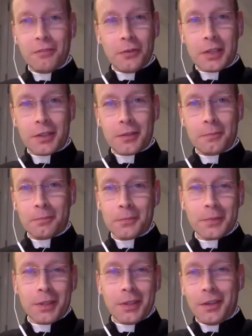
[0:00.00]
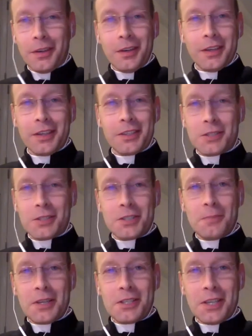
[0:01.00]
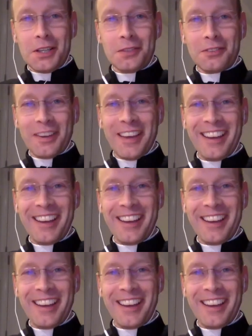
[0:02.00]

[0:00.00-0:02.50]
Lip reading: freedom, it's just myself.